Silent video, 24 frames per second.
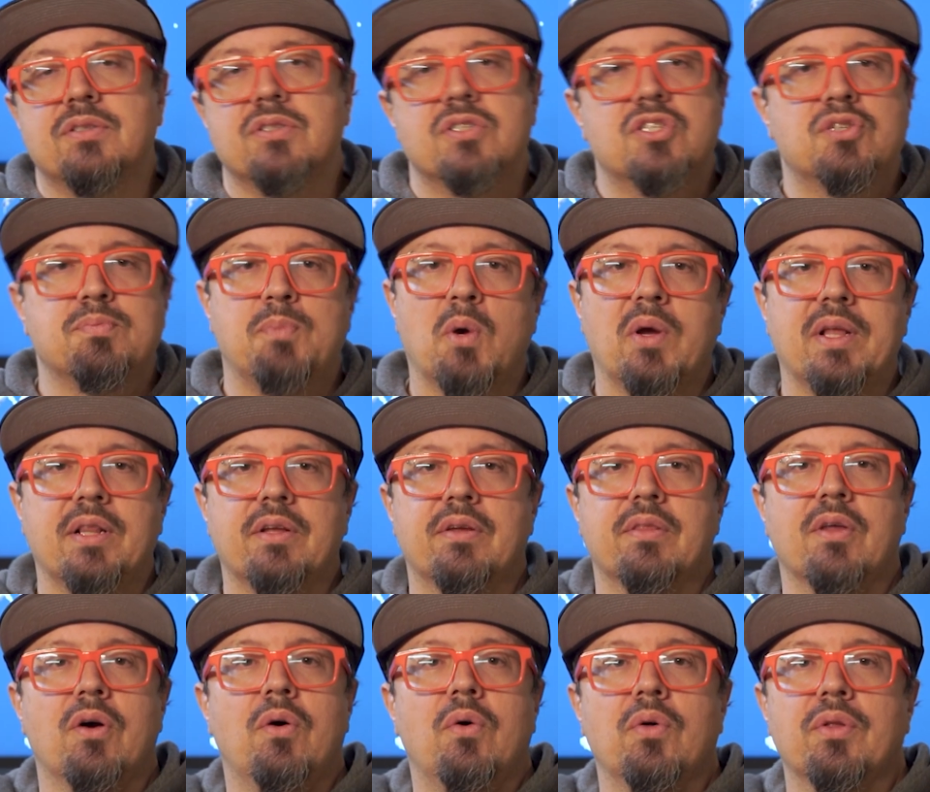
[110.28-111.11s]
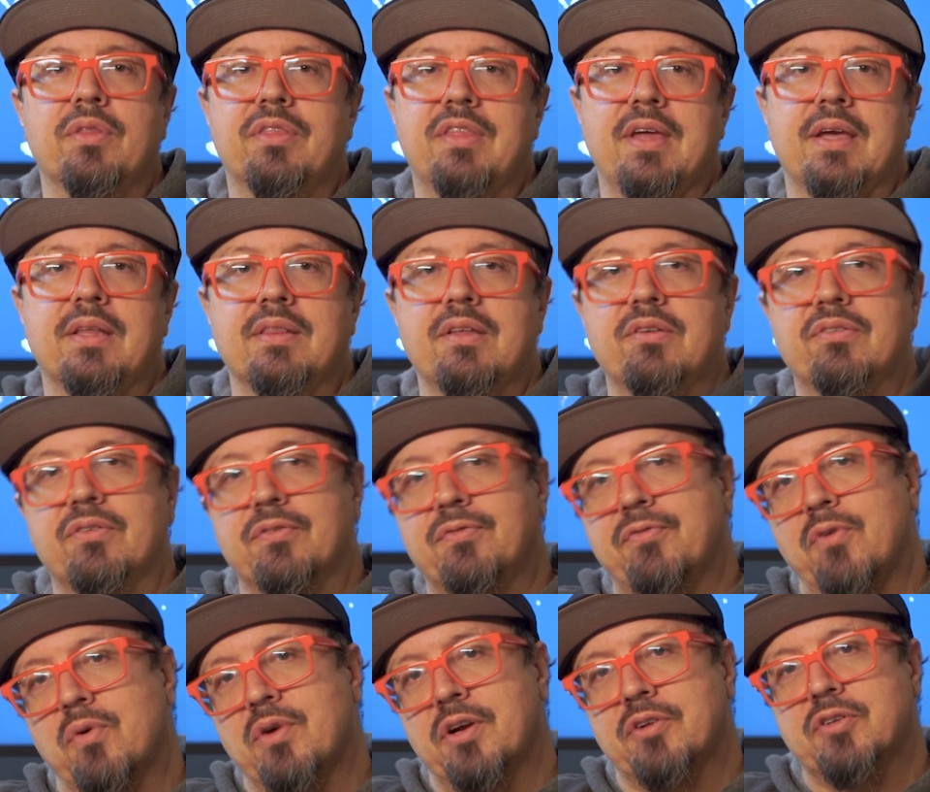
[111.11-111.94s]
I'll just spoiler the whole thing. These
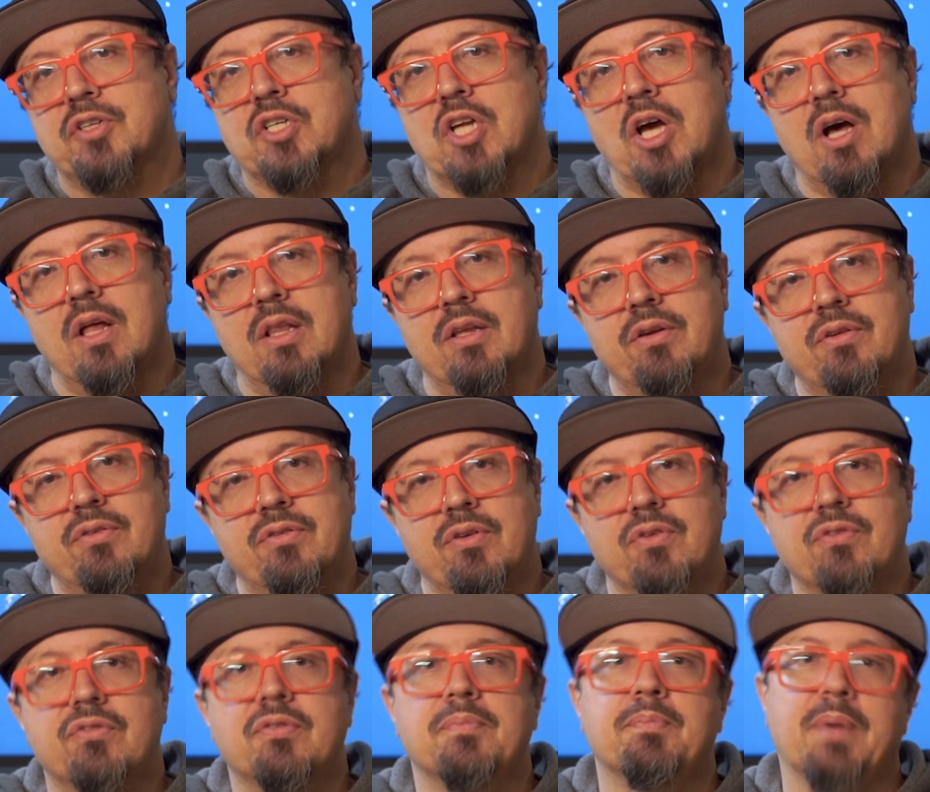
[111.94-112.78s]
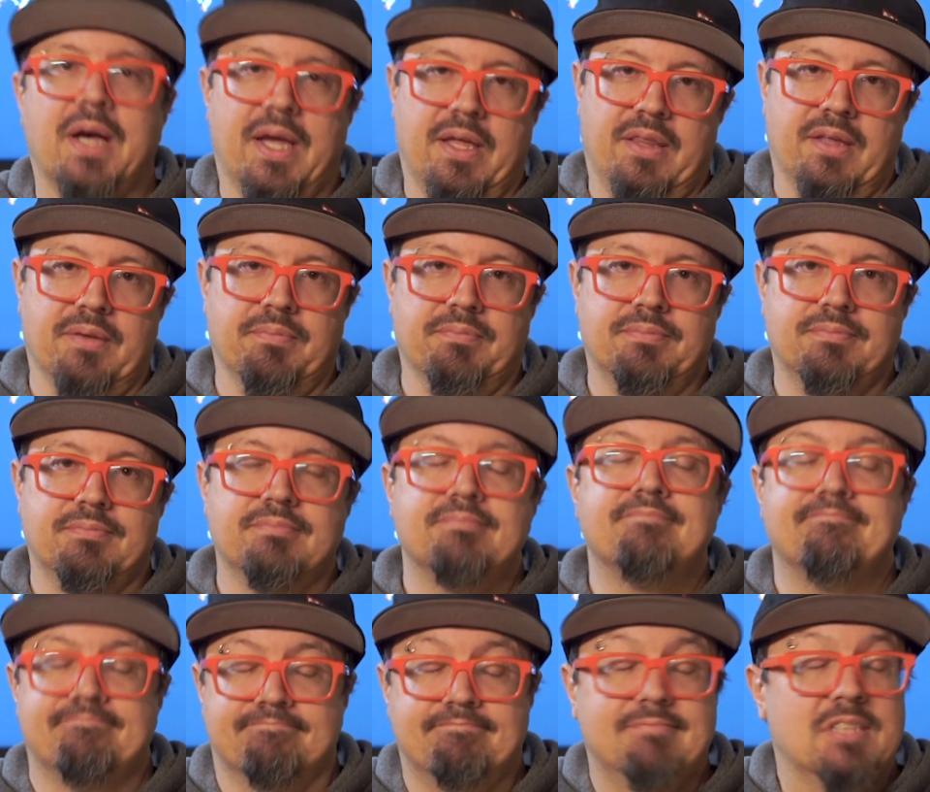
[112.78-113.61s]
are $400. You should buy them.
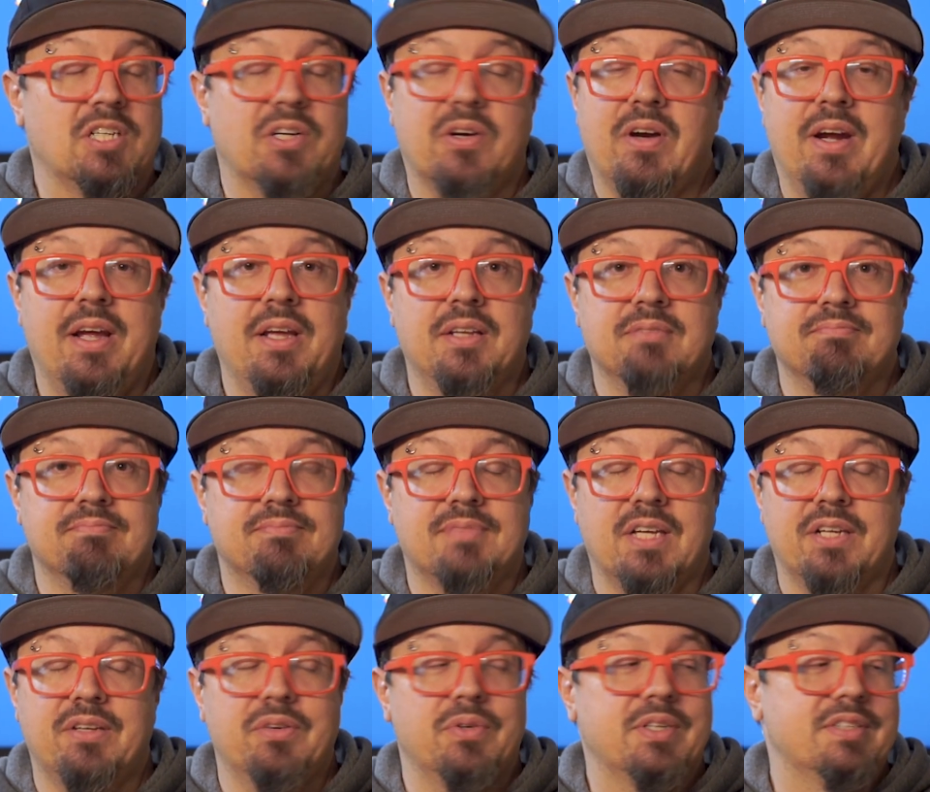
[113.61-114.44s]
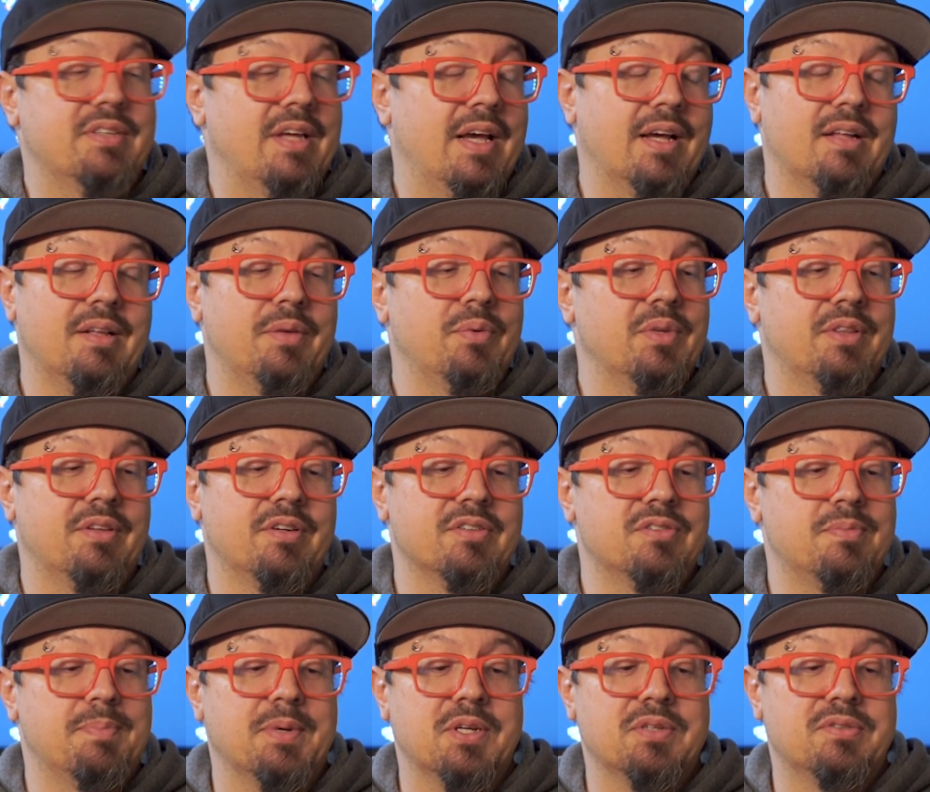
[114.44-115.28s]
They're great. They do exactly what
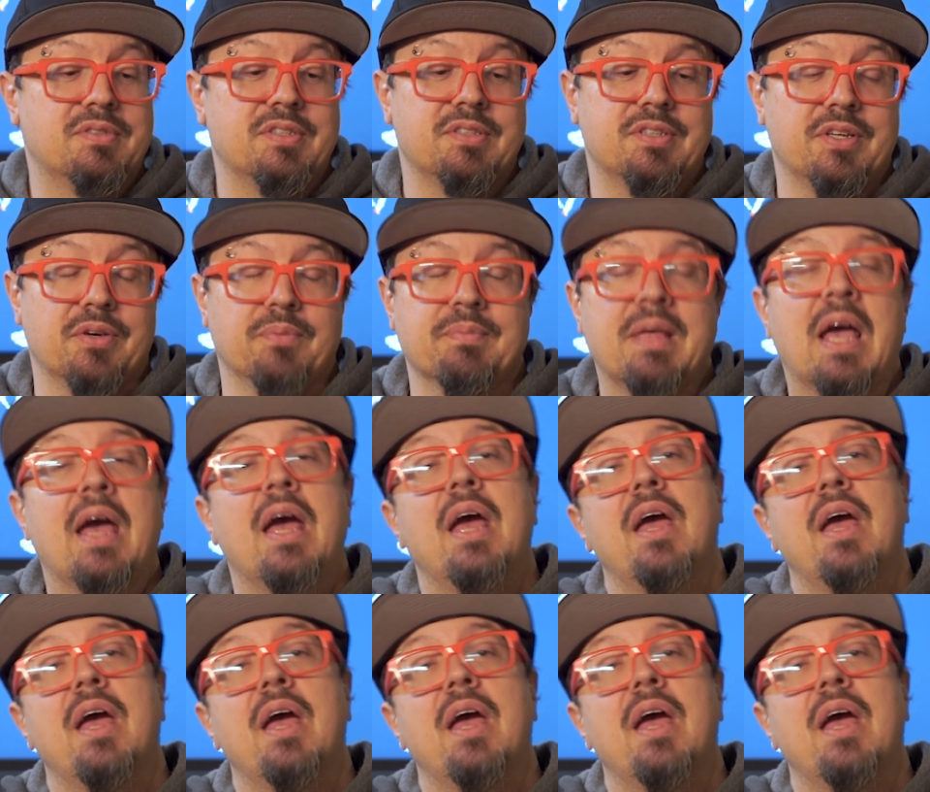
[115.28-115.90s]
they're supposed to do.